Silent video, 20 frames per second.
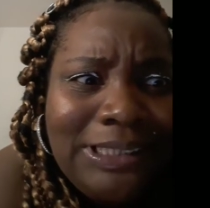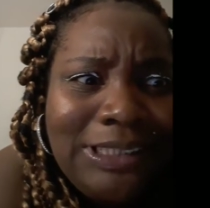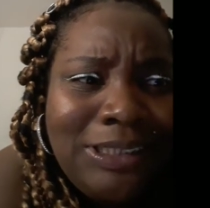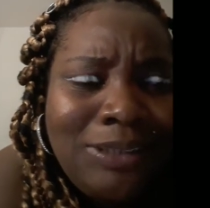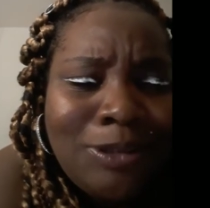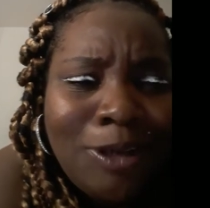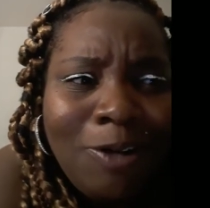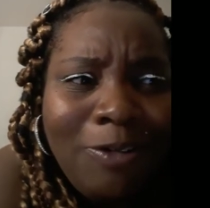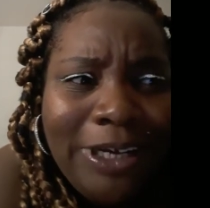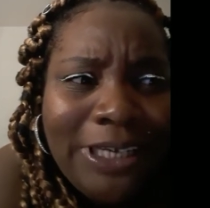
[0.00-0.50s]

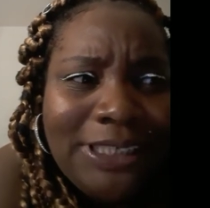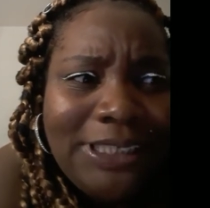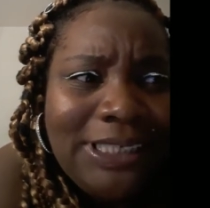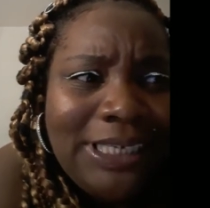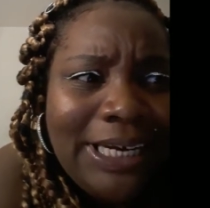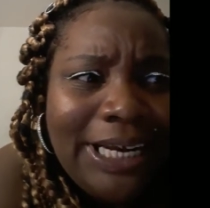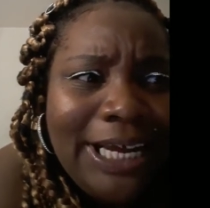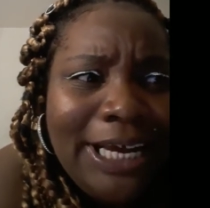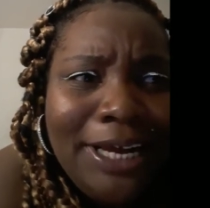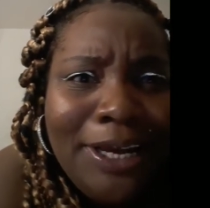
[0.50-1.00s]
talking
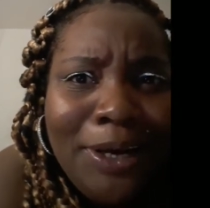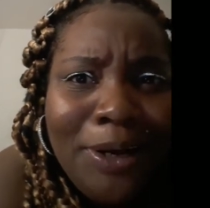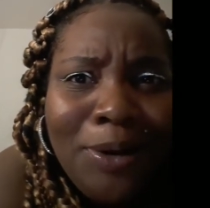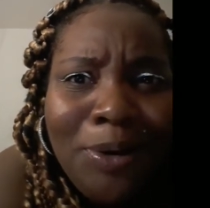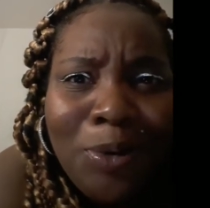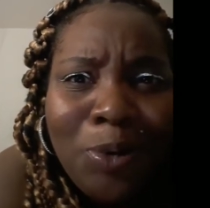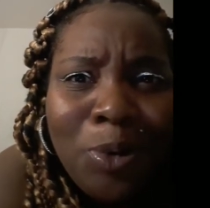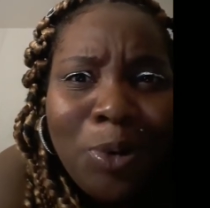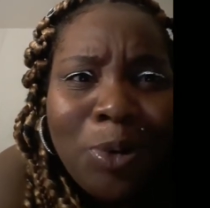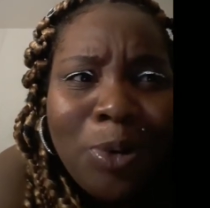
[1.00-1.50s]
slang,
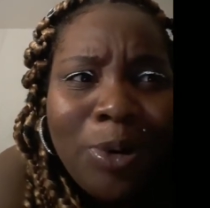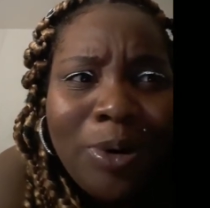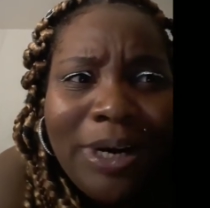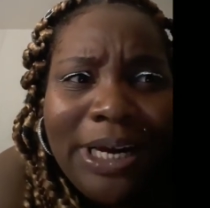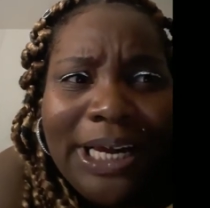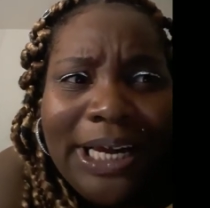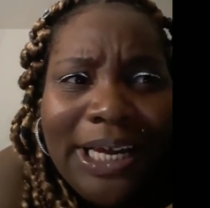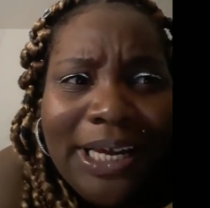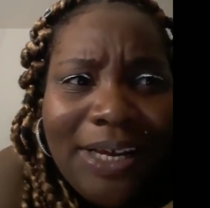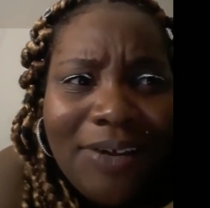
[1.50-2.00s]
or
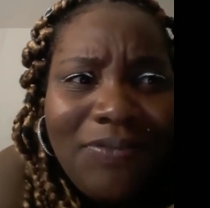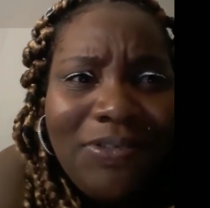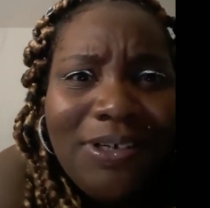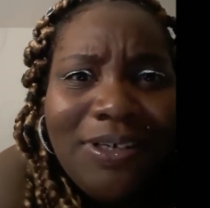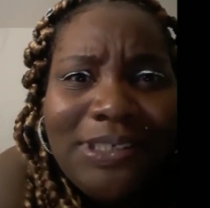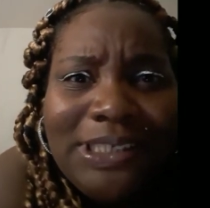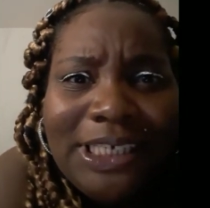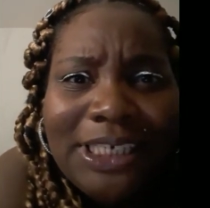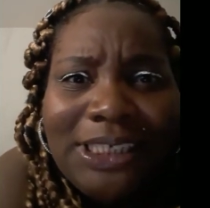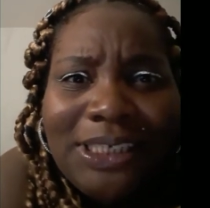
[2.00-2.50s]
if you
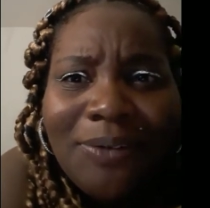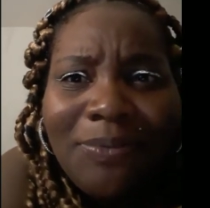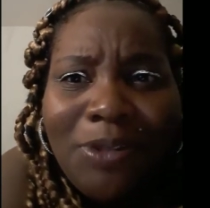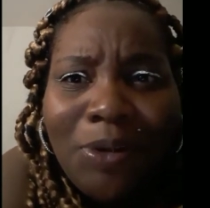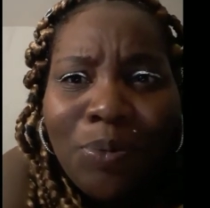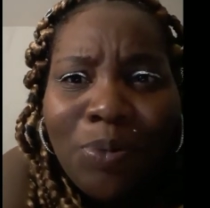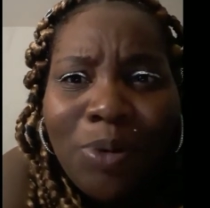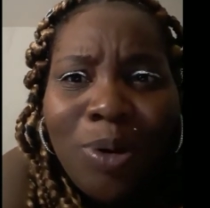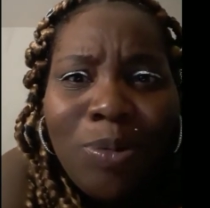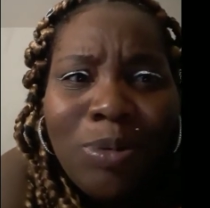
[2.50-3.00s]
said something
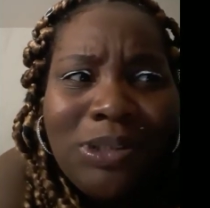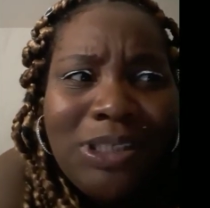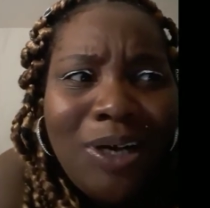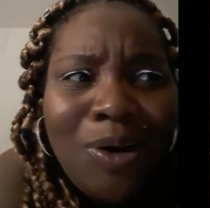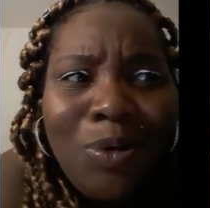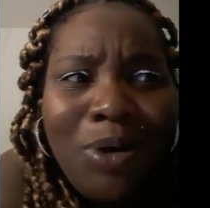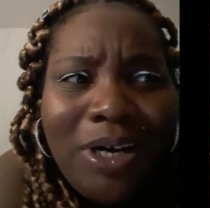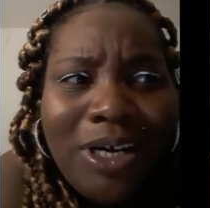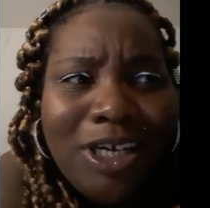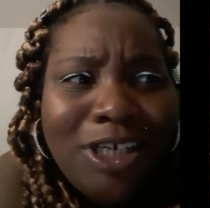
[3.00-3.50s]
wrong with
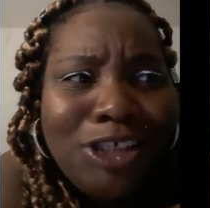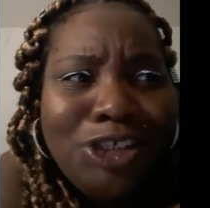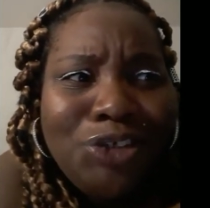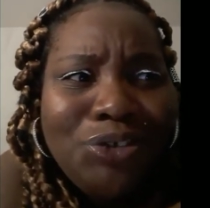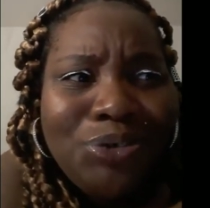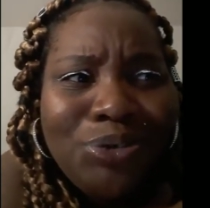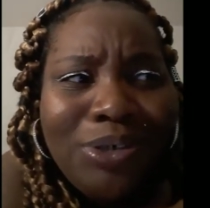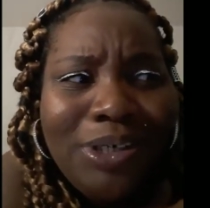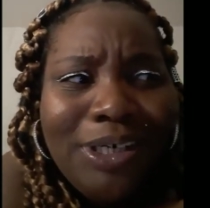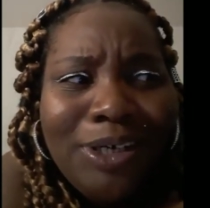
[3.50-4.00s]
talk
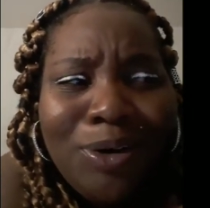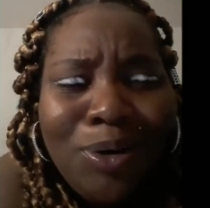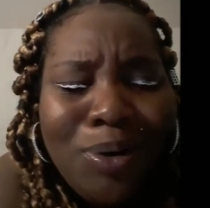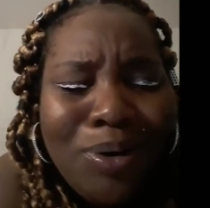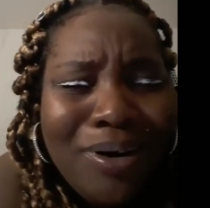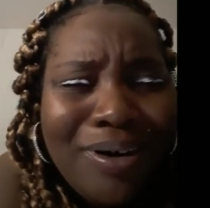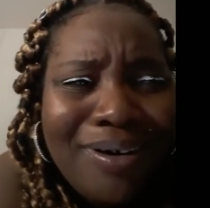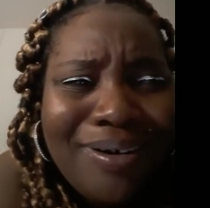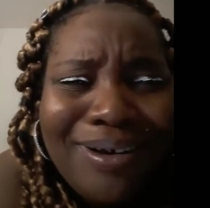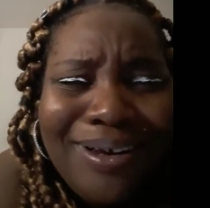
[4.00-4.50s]
country,
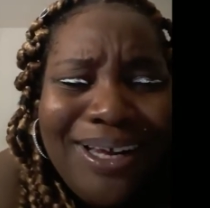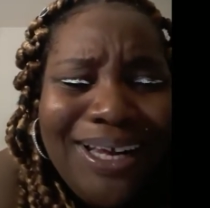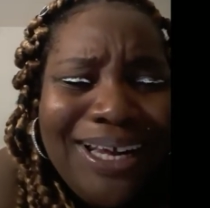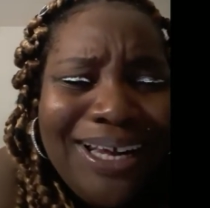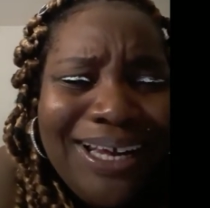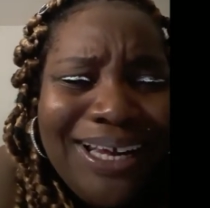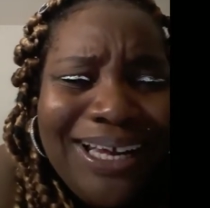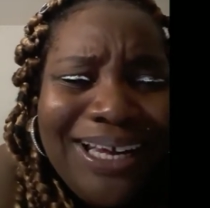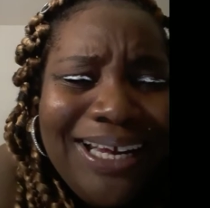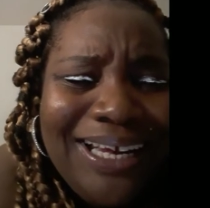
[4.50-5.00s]
or
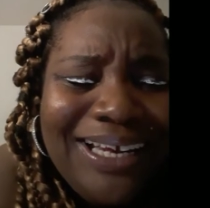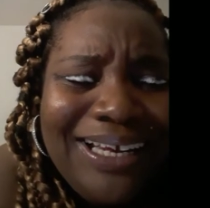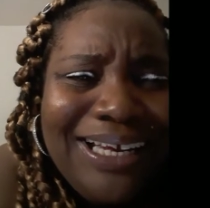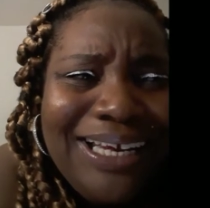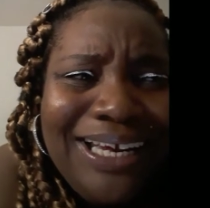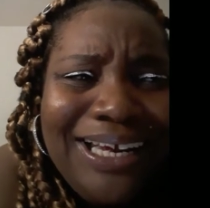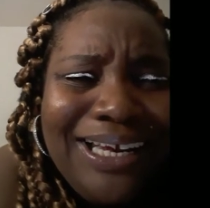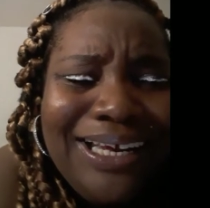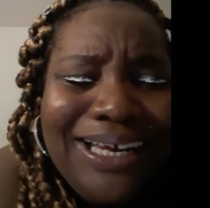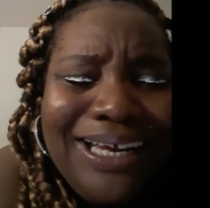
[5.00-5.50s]

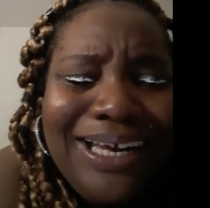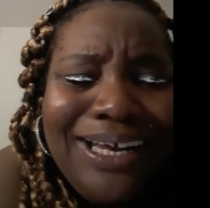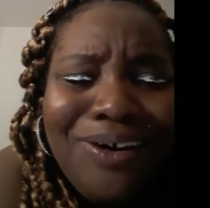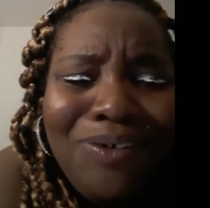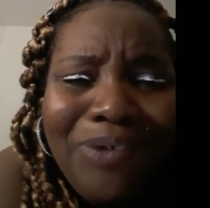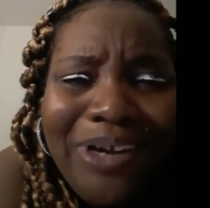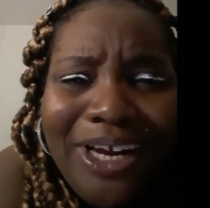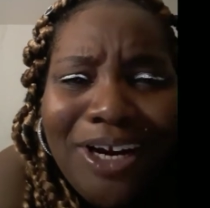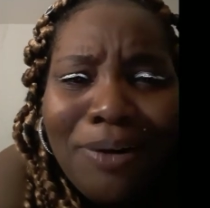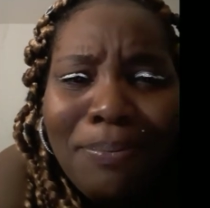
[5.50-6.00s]
he
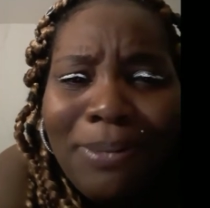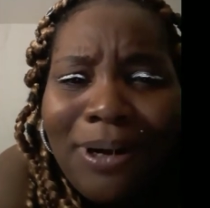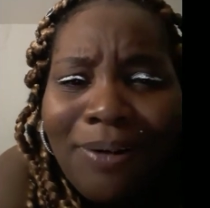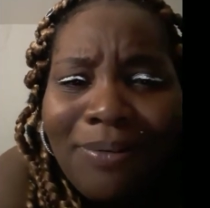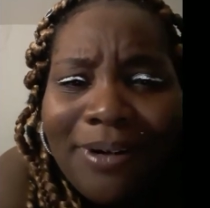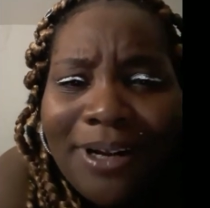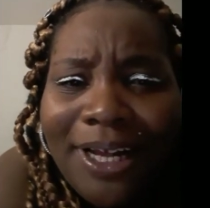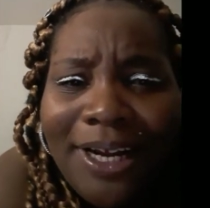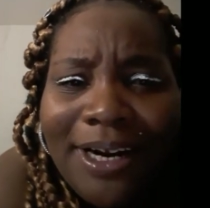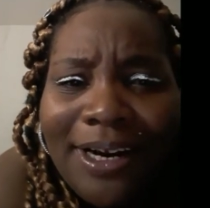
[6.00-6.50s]
don't care about
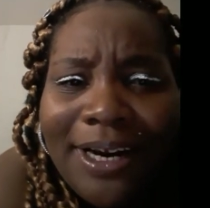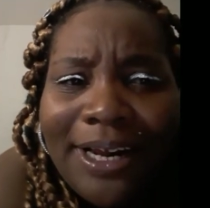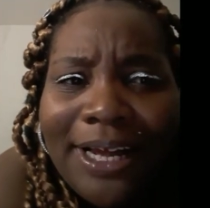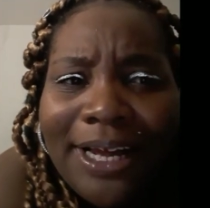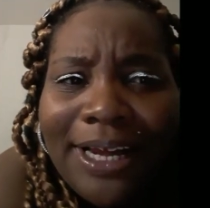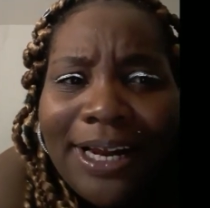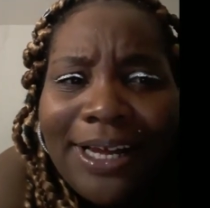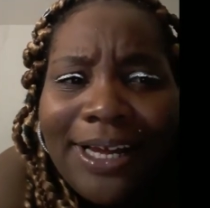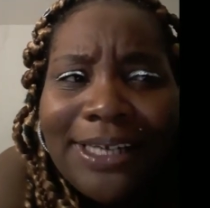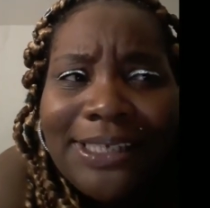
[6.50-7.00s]
none of
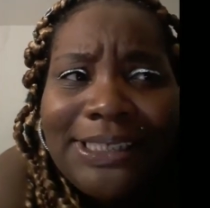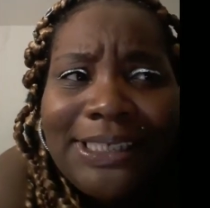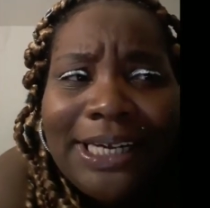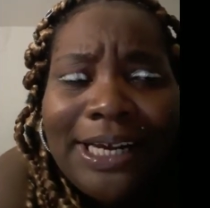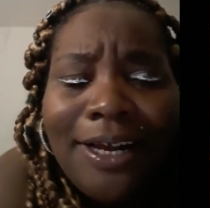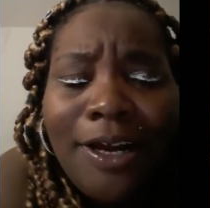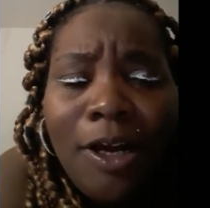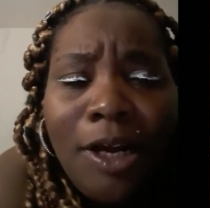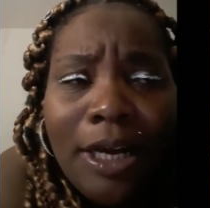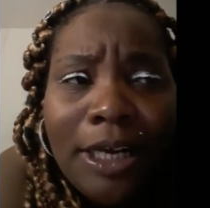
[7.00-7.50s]
that. Like I said,
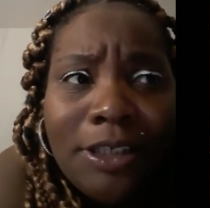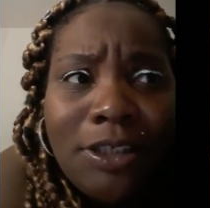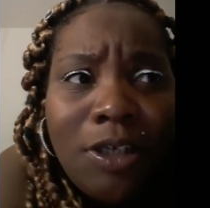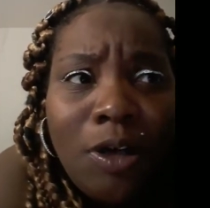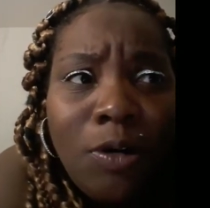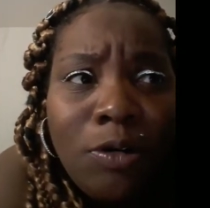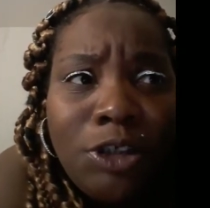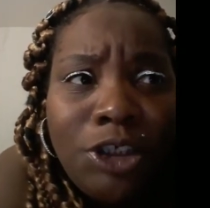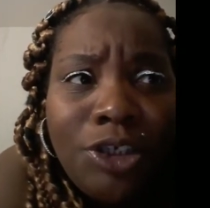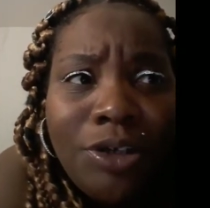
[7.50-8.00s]
as
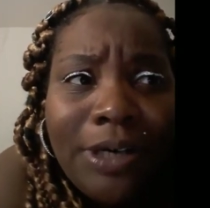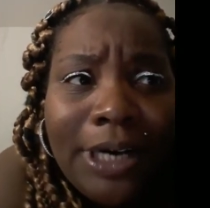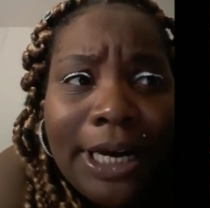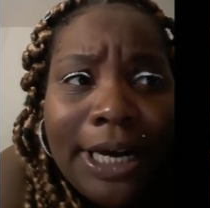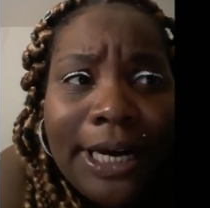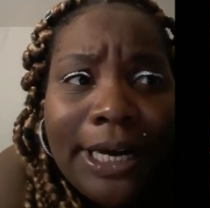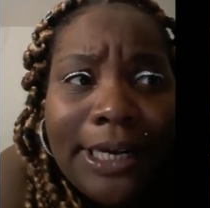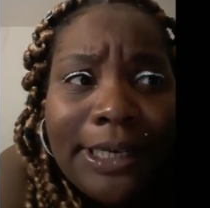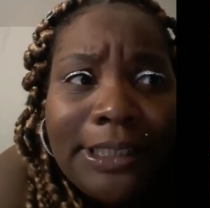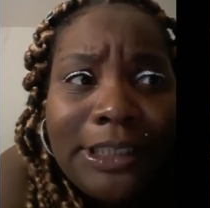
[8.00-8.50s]
long as you're
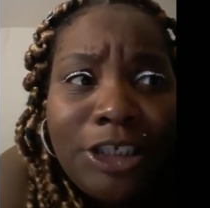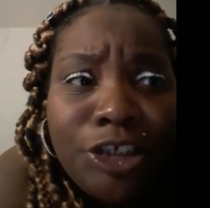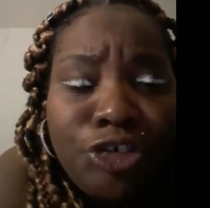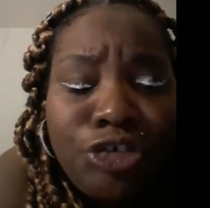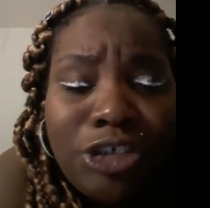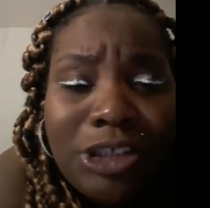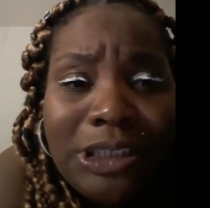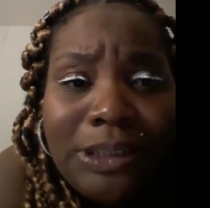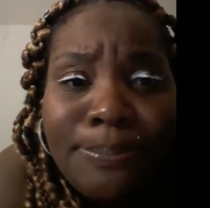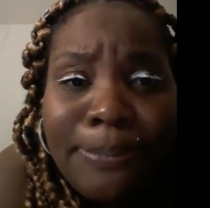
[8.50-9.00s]
not
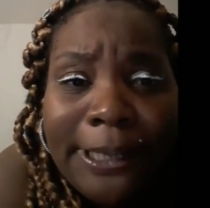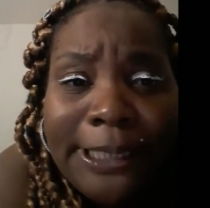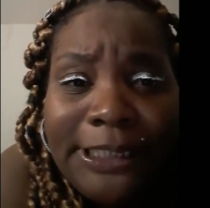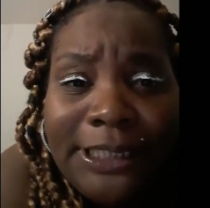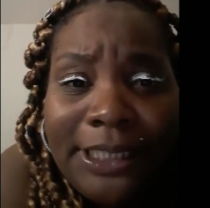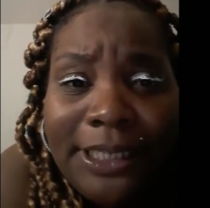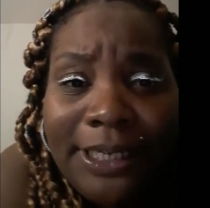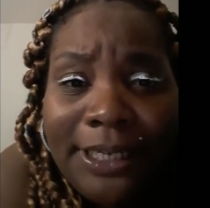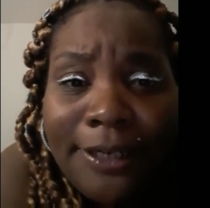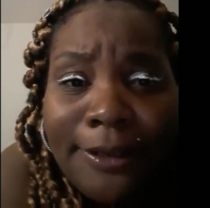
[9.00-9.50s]

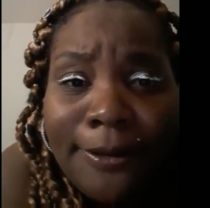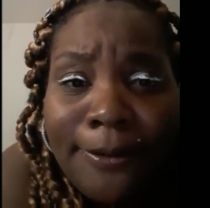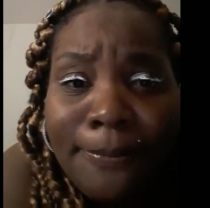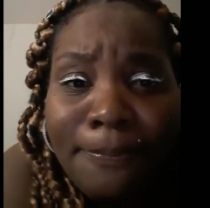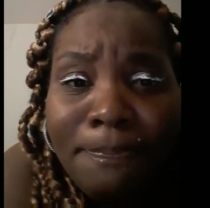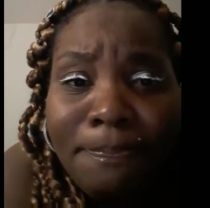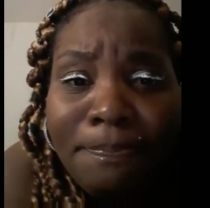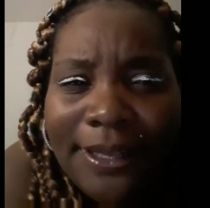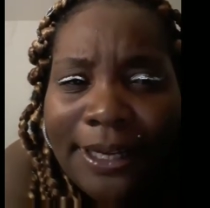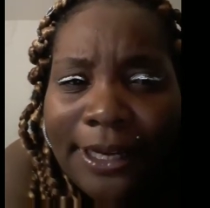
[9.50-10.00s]
disrespecting
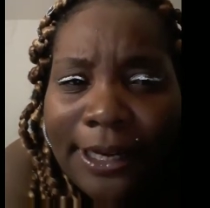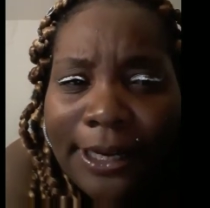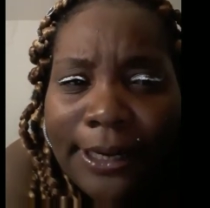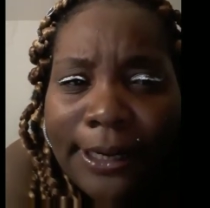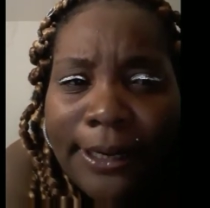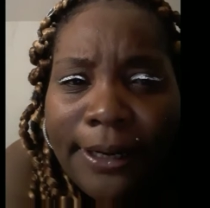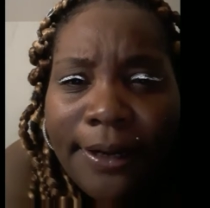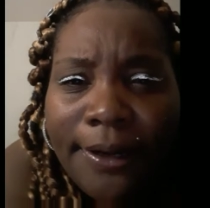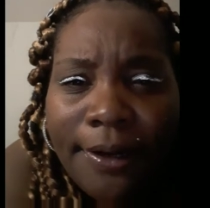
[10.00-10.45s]
him, then